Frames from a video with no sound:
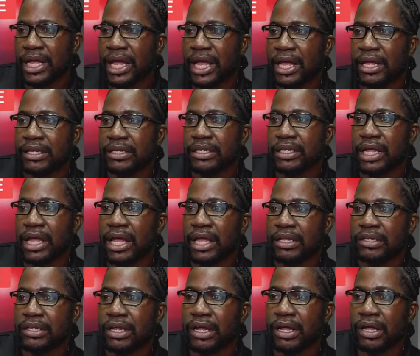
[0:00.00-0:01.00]
And
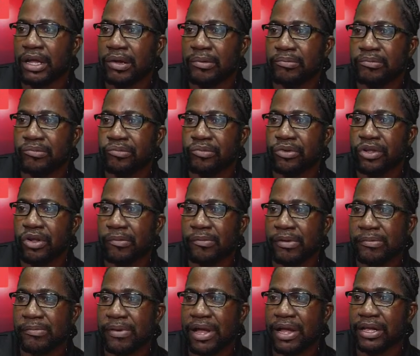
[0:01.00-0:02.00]
we're
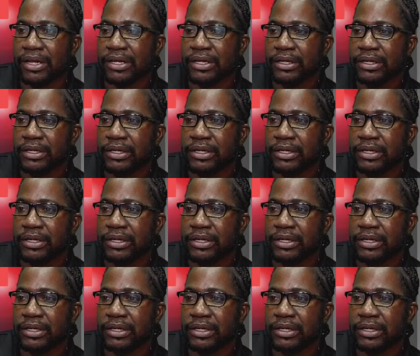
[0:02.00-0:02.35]
coming back.